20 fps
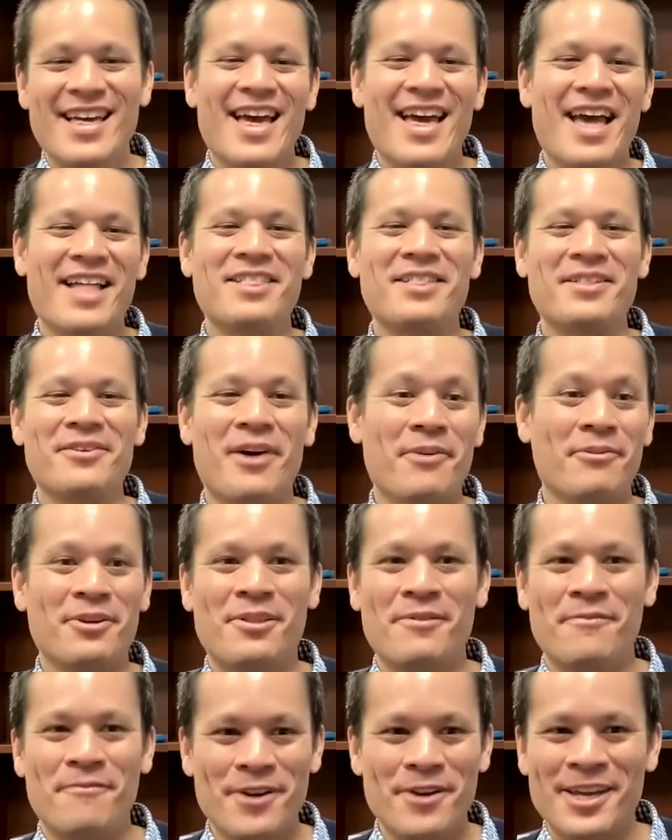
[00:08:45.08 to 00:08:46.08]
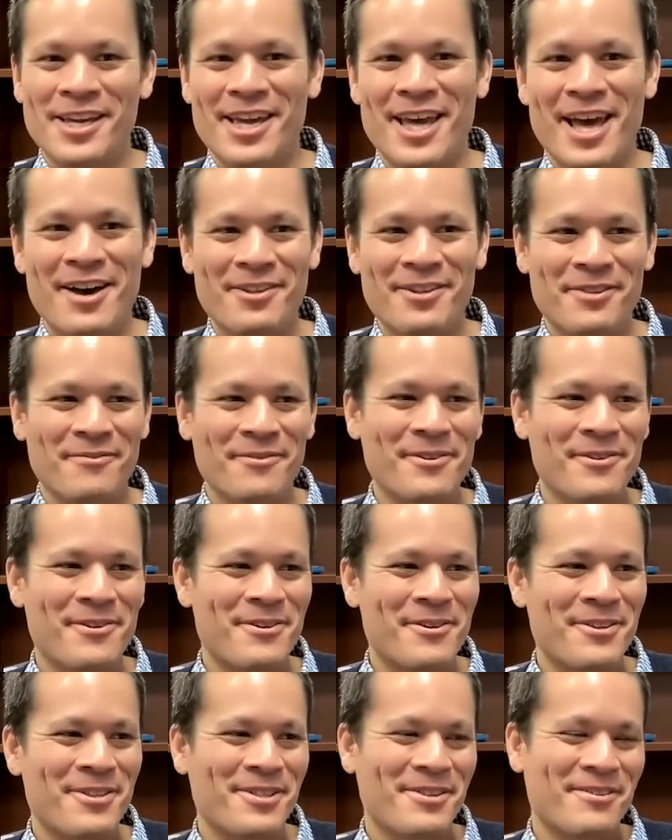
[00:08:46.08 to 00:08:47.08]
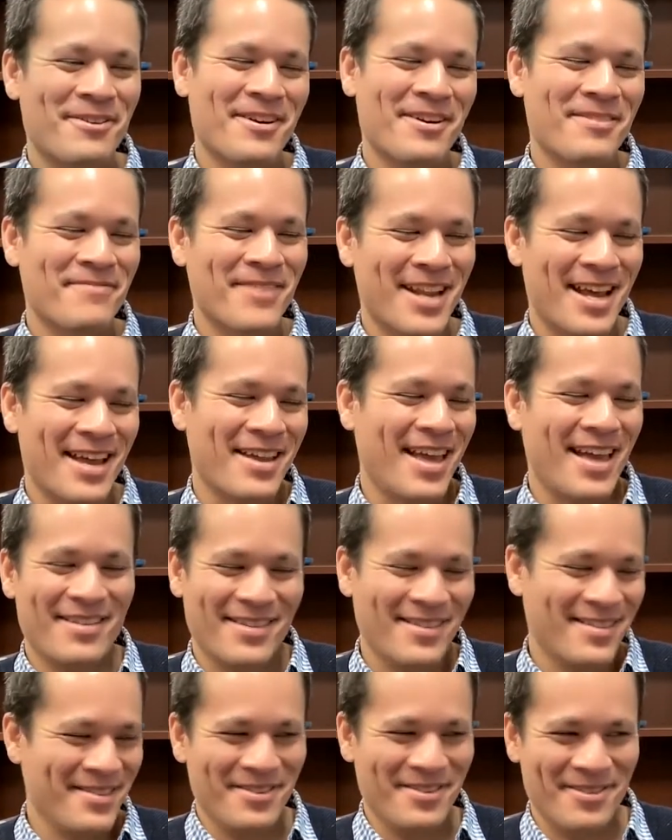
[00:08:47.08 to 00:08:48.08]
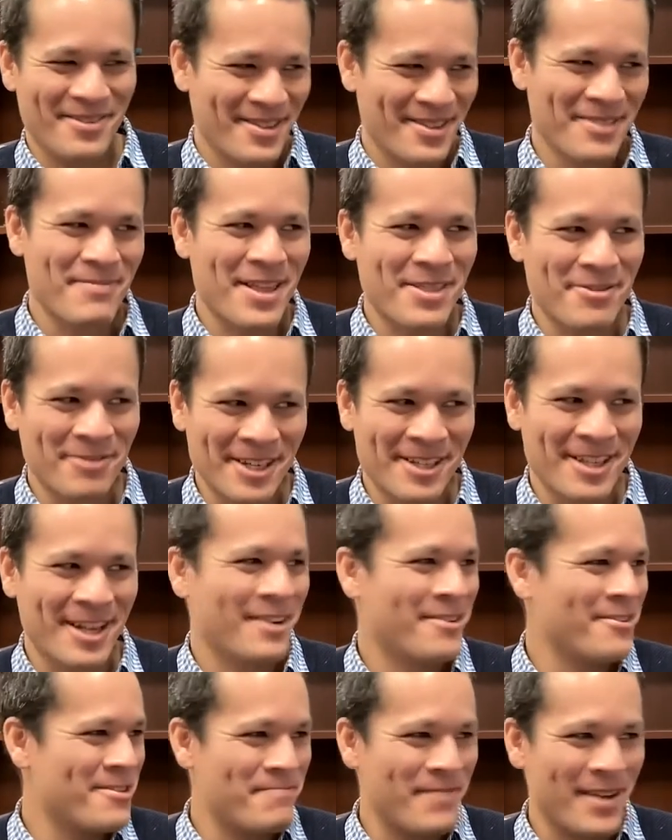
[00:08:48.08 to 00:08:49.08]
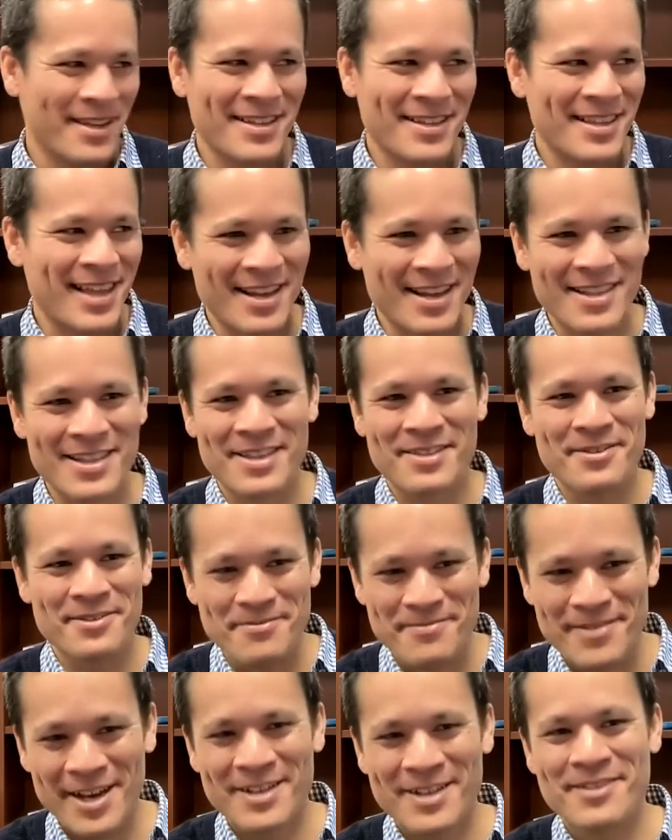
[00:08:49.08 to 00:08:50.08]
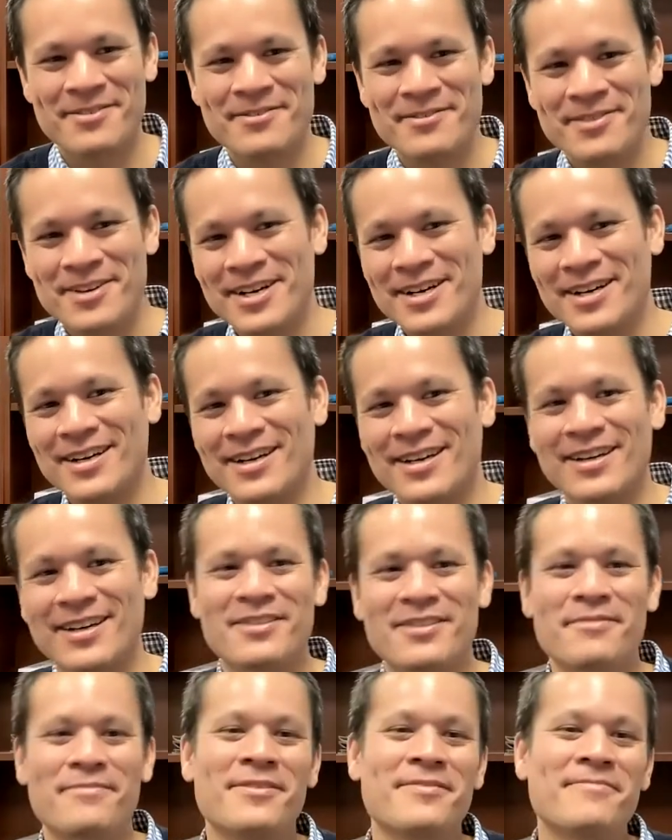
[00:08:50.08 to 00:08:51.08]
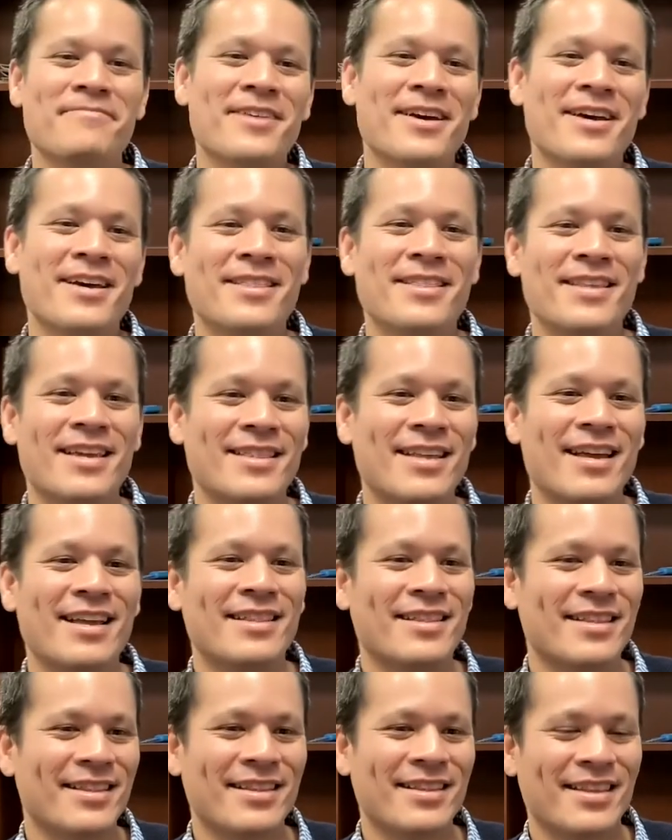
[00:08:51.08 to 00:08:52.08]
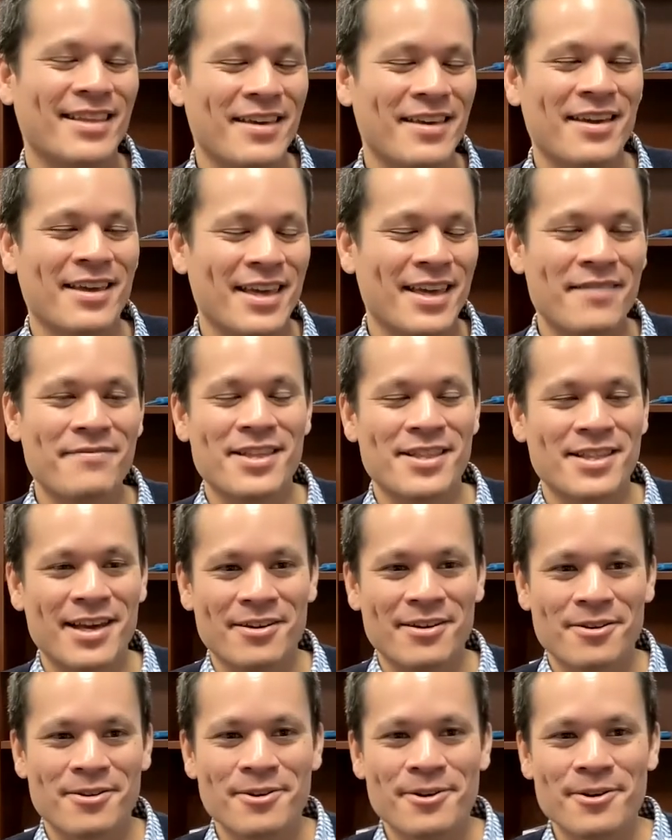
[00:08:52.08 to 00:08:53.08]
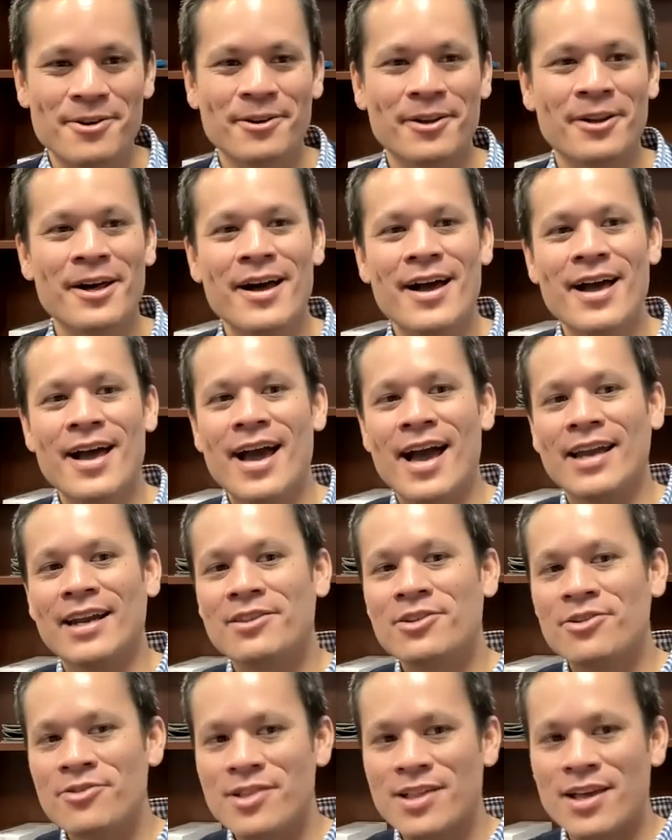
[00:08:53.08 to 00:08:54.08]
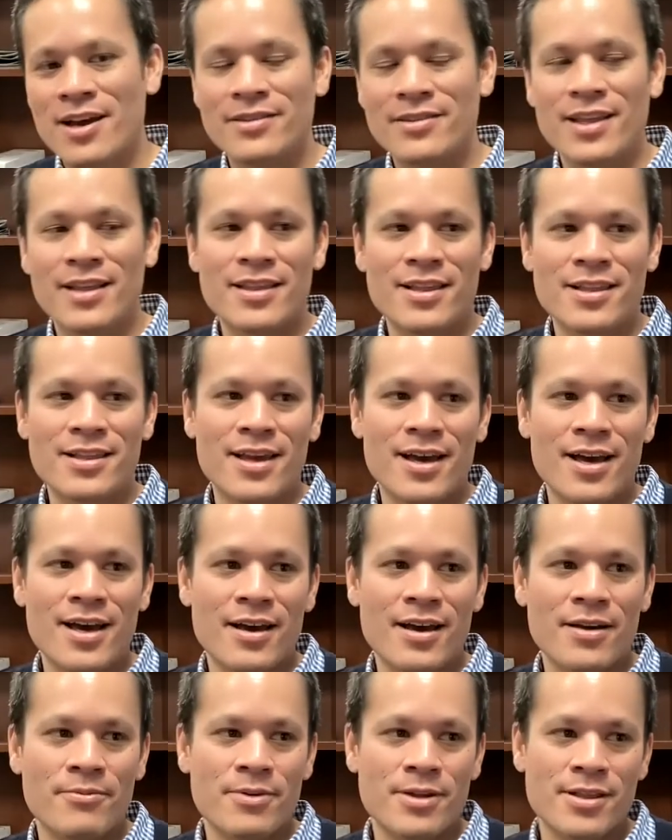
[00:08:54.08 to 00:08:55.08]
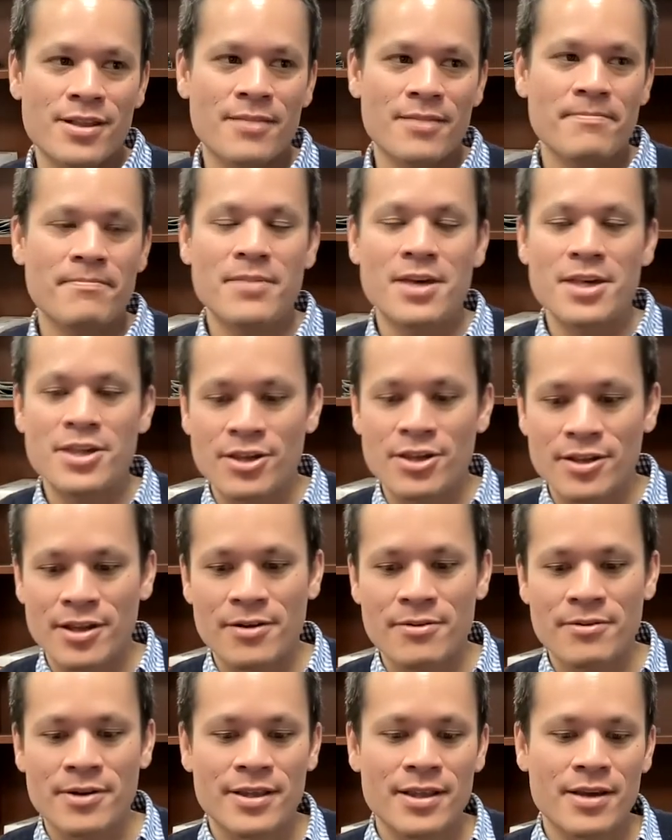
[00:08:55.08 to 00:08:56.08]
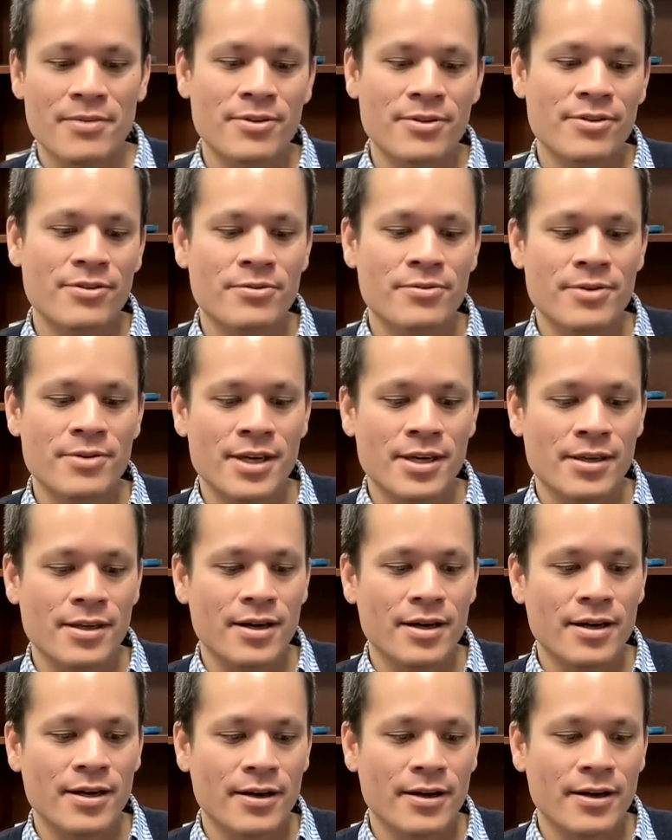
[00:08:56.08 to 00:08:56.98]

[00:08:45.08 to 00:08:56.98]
And so I was freaking out, of course. So I took my $20, paid the taxi to go back to Phnom Penh, and then gave this guy a call. And it turns out that this guy was a missionary that was doing